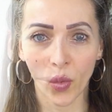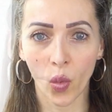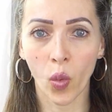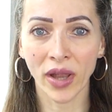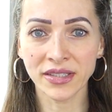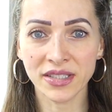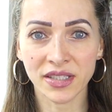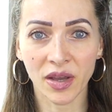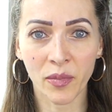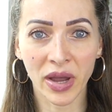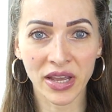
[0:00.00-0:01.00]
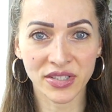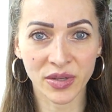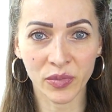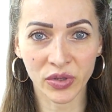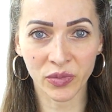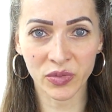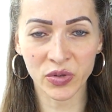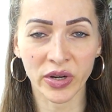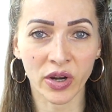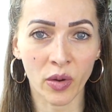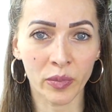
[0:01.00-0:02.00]
Once my symptoms
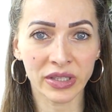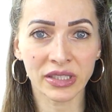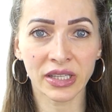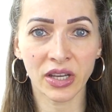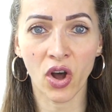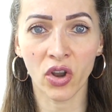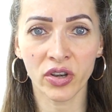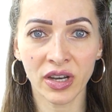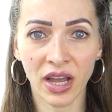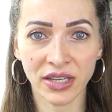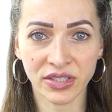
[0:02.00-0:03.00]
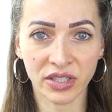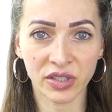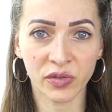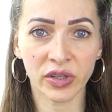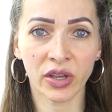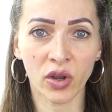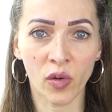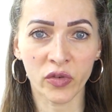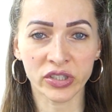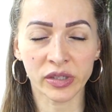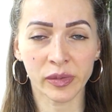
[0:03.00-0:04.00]
were completely gone, I started feeling
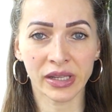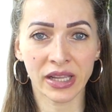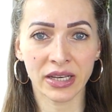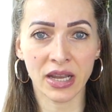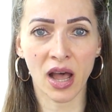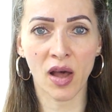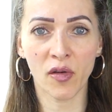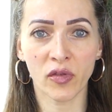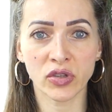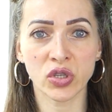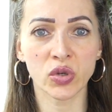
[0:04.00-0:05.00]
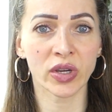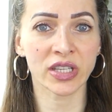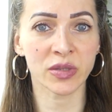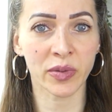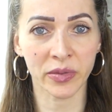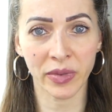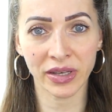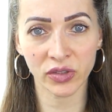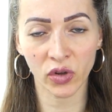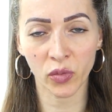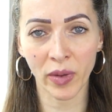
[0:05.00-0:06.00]
comfortable enough to
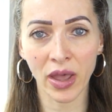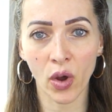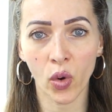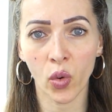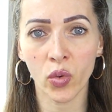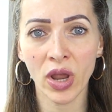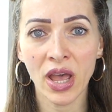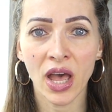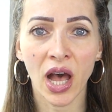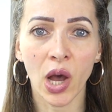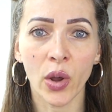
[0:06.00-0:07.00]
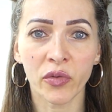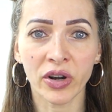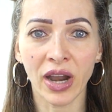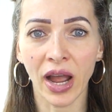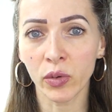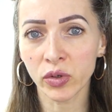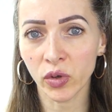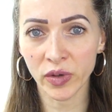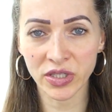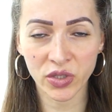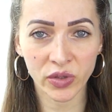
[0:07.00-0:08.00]
experiment on my own. However, I would
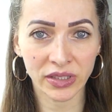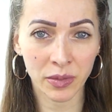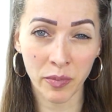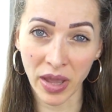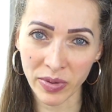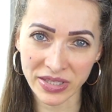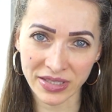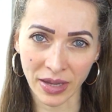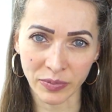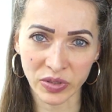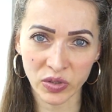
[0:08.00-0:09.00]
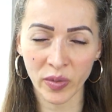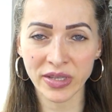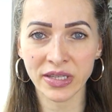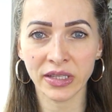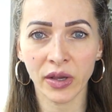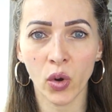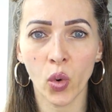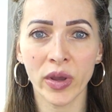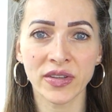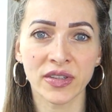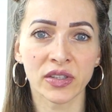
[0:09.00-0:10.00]
always do it in baby steps. So basically
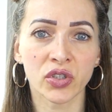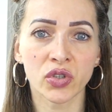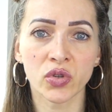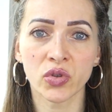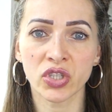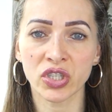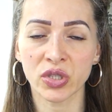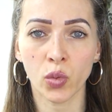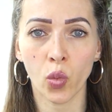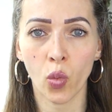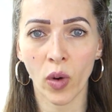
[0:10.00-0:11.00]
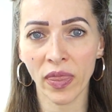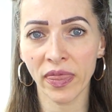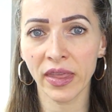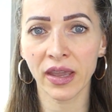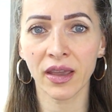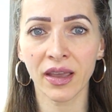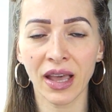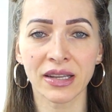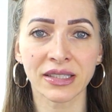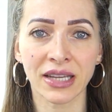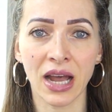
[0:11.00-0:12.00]
always introduce just one thing
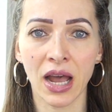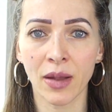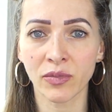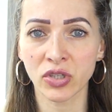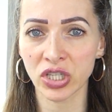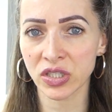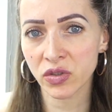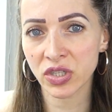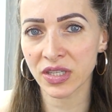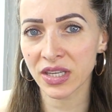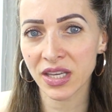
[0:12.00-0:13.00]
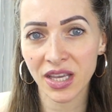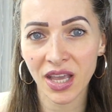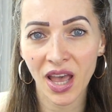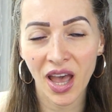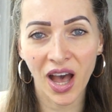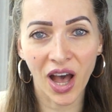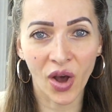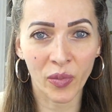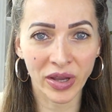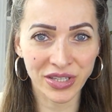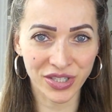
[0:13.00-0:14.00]
at a time just to see how
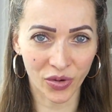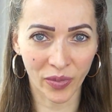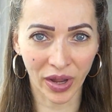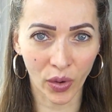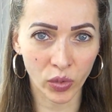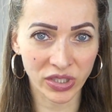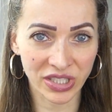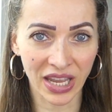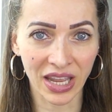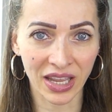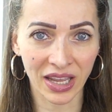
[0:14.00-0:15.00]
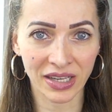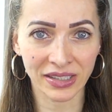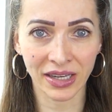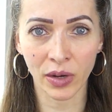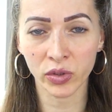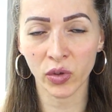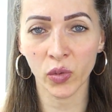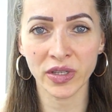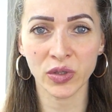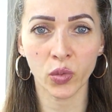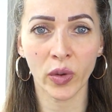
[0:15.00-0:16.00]
my stomach would take it. And I would
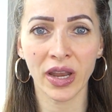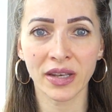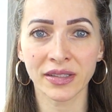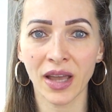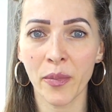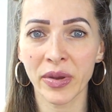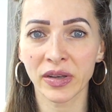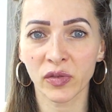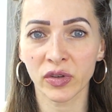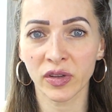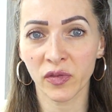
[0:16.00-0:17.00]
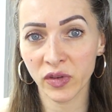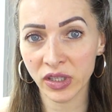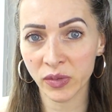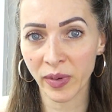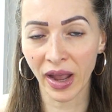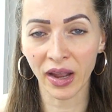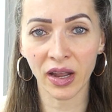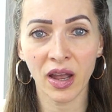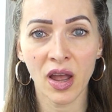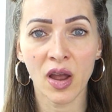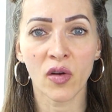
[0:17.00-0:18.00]
always wait a bit for the feedback
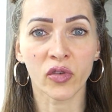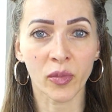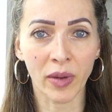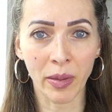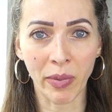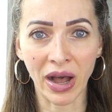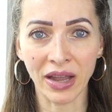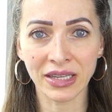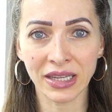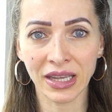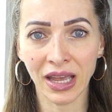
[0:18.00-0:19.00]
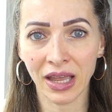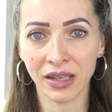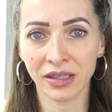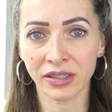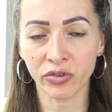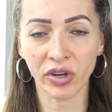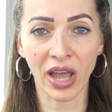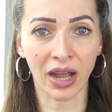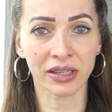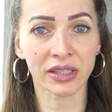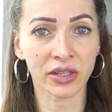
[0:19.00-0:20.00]
from my body and
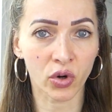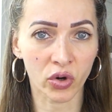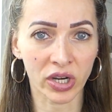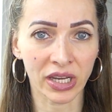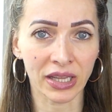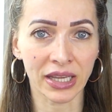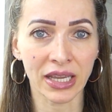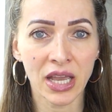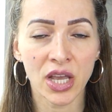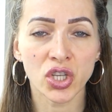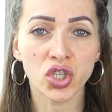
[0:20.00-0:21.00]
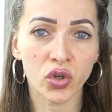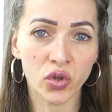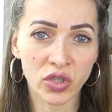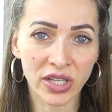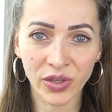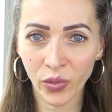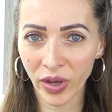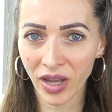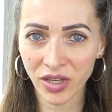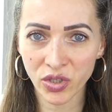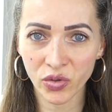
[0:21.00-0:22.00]
react accordingly. So usually the
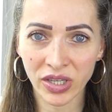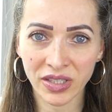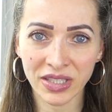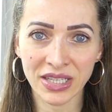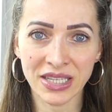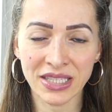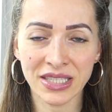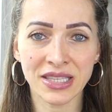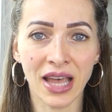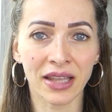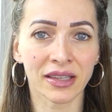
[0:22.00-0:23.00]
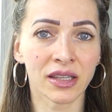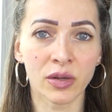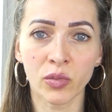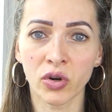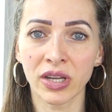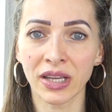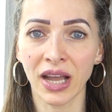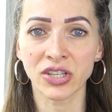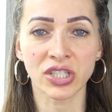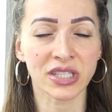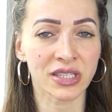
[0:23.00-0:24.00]
way I do it is that in the morning
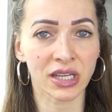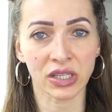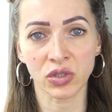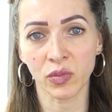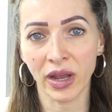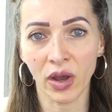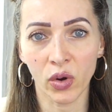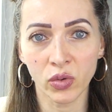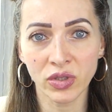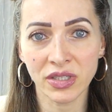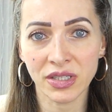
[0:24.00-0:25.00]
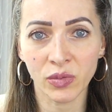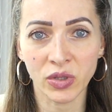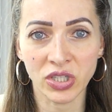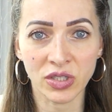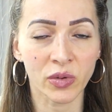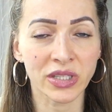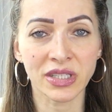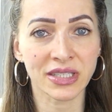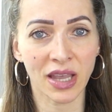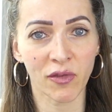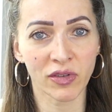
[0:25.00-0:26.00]
I just stick to my oats, which is always the
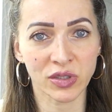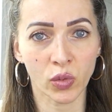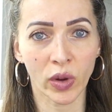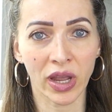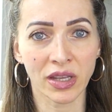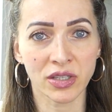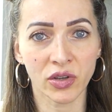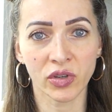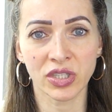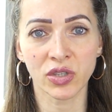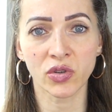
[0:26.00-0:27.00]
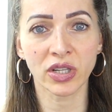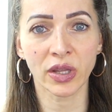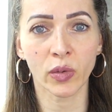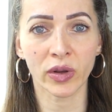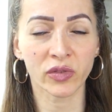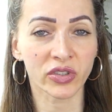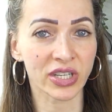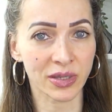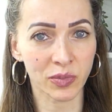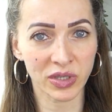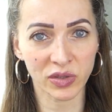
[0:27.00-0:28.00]
safest way. So it's usually one of the
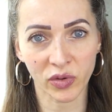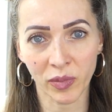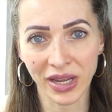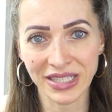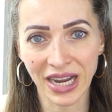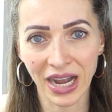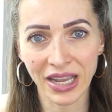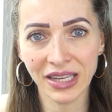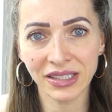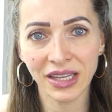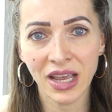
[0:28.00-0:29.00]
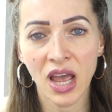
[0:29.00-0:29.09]
recipes from my diet.